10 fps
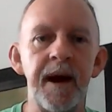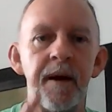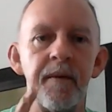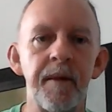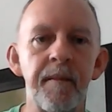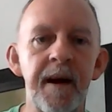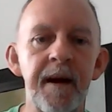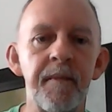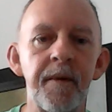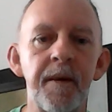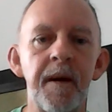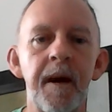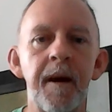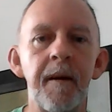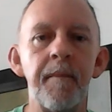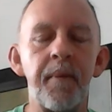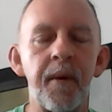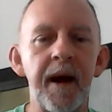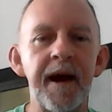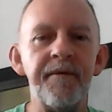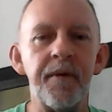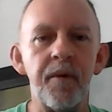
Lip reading: And remember, pray for